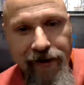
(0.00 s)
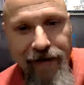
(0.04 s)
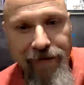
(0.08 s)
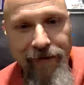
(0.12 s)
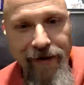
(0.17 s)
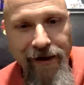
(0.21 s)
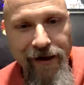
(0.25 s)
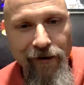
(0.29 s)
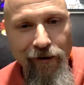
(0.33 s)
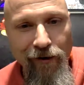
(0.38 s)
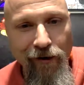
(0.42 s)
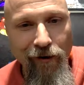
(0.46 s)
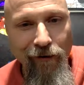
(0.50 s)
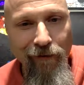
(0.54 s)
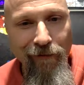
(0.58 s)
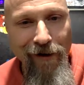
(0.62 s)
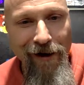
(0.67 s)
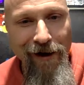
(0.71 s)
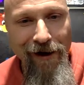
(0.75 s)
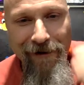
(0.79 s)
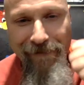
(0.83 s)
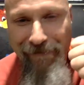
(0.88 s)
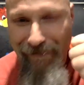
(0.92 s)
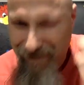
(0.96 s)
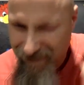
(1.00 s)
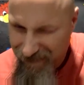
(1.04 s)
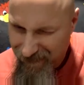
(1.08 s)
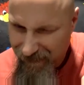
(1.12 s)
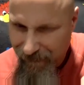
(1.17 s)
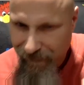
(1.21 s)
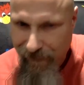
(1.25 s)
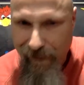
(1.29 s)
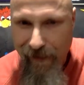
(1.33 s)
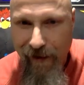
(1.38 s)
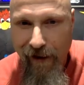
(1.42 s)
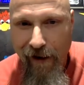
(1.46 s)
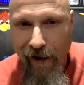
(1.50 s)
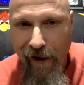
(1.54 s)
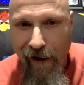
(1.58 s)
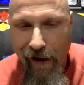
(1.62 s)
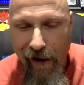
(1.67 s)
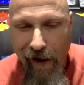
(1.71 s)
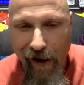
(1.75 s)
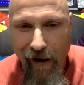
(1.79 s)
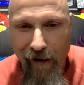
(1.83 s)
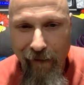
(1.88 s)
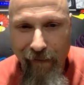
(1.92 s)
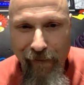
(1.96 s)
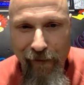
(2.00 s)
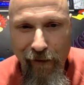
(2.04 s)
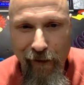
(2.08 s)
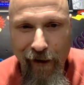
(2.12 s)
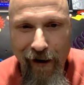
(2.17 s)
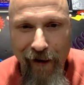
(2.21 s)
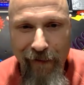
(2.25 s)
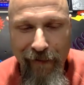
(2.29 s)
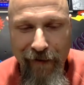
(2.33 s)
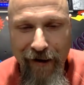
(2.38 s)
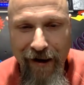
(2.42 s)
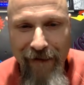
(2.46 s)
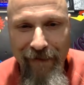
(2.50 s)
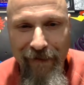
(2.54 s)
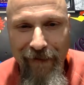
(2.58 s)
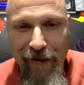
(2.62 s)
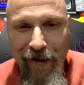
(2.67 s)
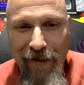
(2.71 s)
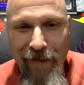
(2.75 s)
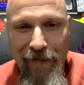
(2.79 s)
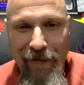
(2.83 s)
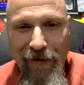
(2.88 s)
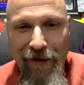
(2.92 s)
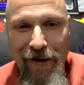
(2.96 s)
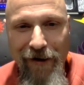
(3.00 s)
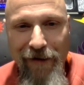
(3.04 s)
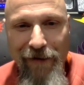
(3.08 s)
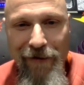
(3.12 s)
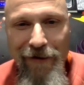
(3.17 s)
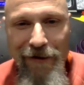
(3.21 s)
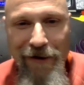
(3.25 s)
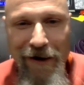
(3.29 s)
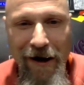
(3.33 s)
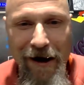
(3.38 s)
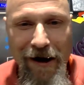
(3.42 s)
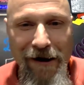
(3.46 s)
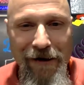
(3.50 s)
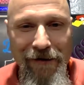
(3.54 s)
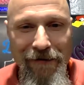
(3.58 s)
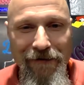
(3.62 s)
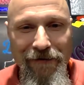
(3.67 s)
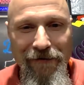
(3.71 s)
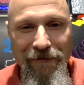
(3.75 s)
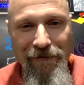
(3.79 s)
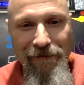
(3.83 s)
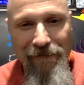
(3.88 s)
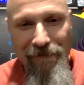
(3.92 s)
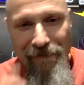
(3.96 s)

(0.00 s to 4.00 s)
email, old man. I'll fill out the envelope when I go in the house.